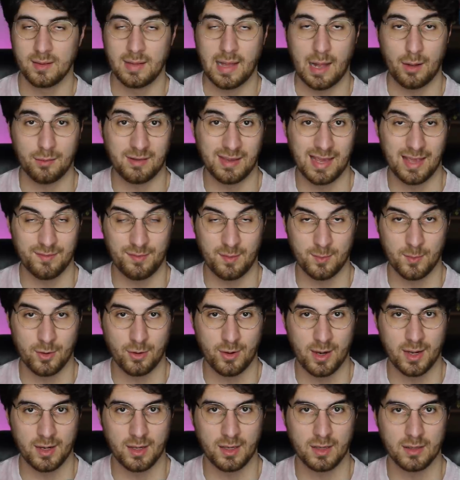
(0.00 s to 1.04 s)
Now, to give him
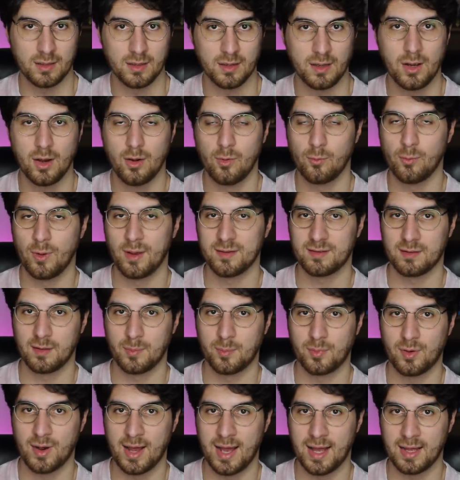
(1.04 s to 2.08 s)
credit, Russell
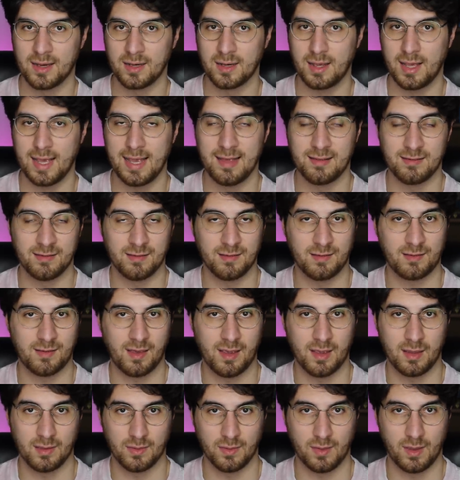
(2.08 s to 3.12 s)
Brand isn't
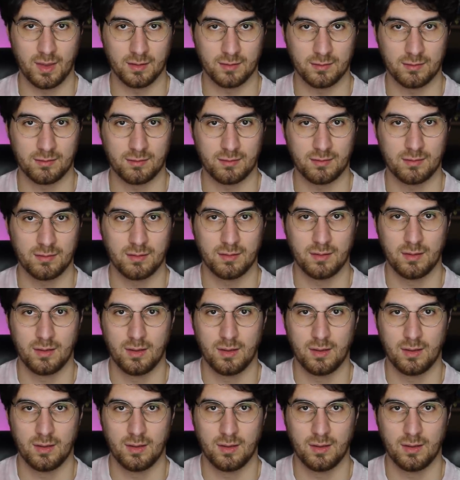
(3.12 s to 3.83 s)
saying this.